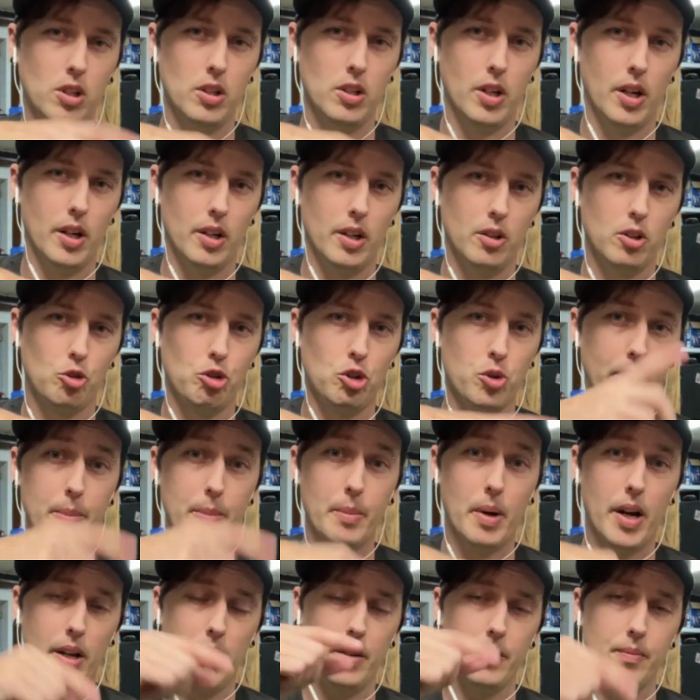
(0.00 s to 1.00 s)
uh,
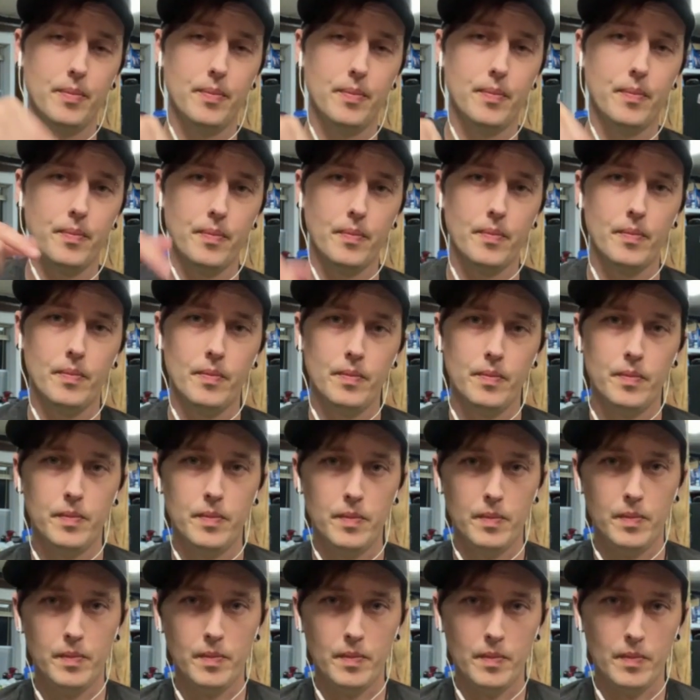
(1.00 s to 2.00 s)
cream on it.
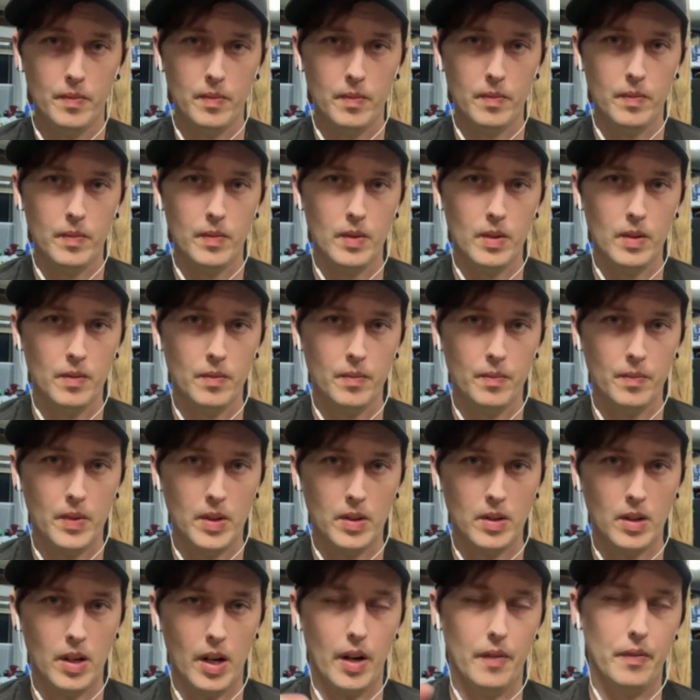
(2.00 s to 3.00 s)
Okay.
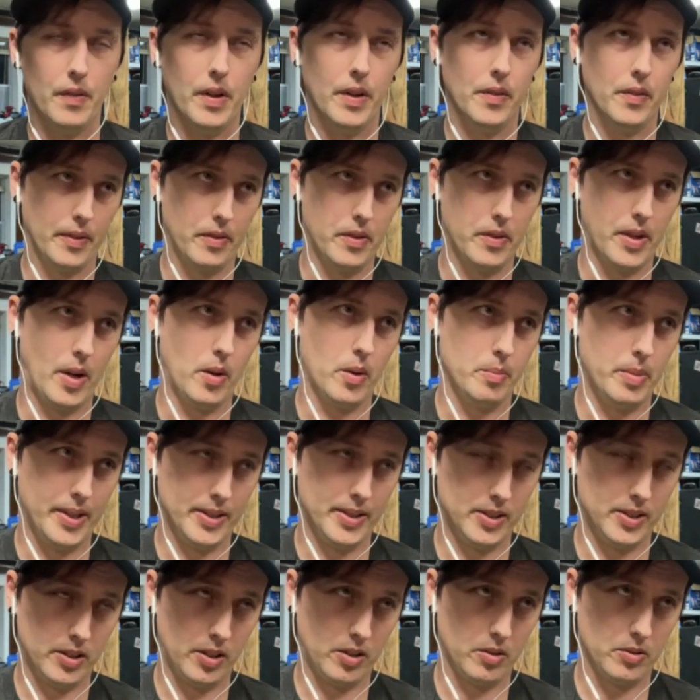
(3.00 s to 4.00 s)
And then like that would
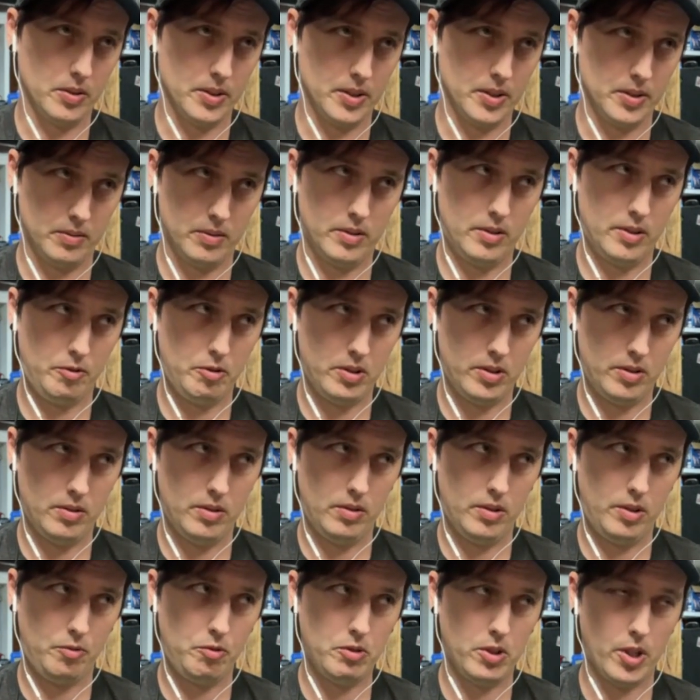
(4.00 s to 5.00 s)
basically
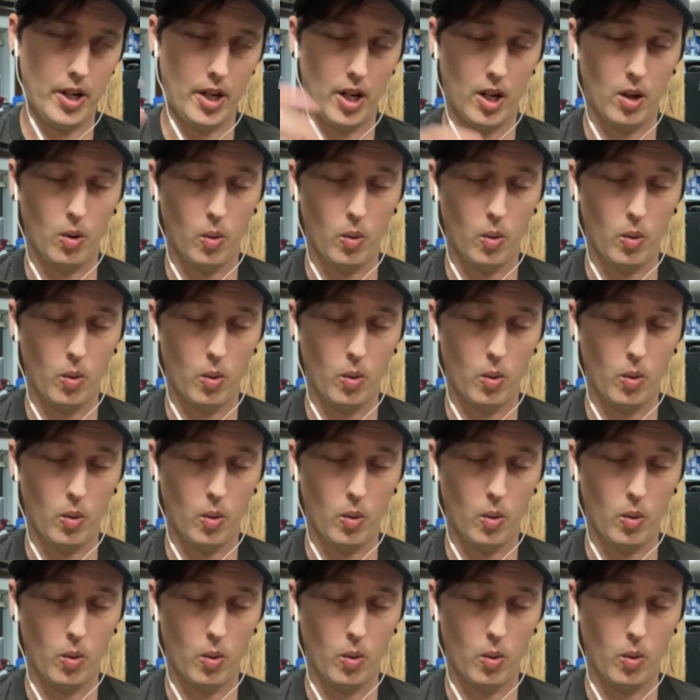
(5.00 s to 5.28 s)
tear